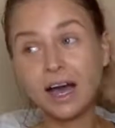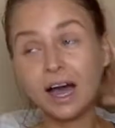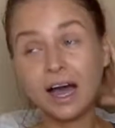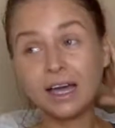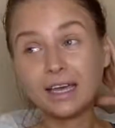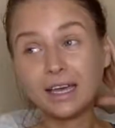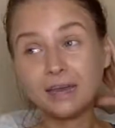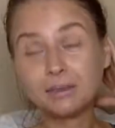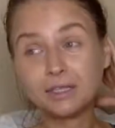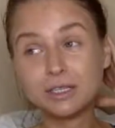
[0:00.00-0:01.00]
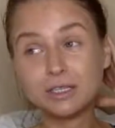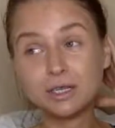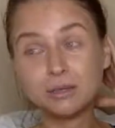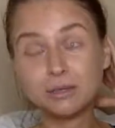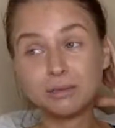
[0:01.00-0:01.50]
I came to this
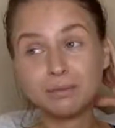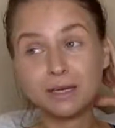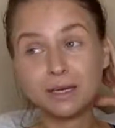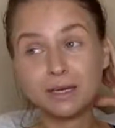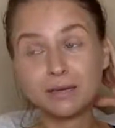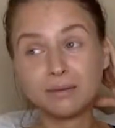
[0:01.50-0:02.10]
human being